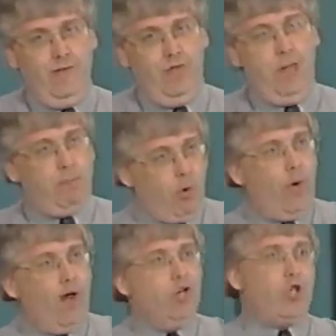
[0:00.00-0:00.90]
The
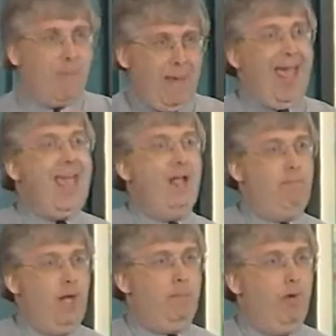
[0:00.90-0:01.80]
employers are paying
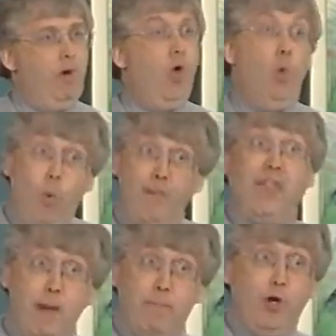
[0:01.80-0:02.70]
people what
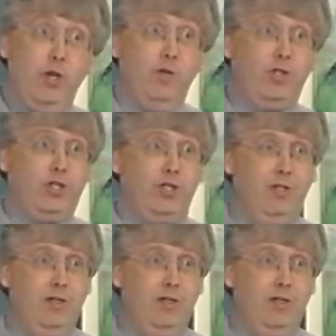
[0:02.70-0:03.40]
they produce.